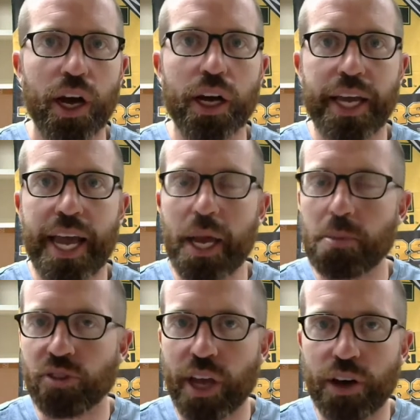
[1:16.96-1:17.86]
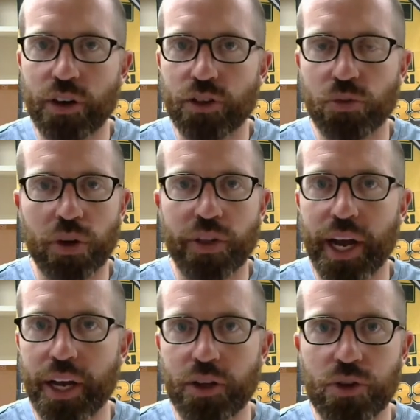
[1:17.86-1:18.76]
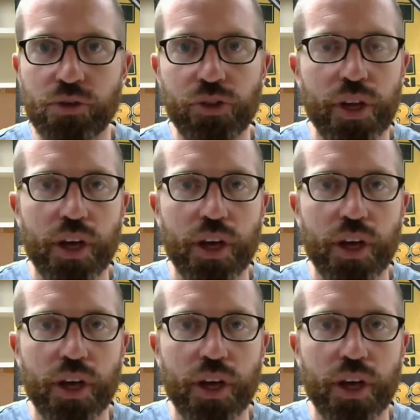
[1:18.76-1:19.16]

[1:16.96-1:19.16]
Cam Scanner is one that I use,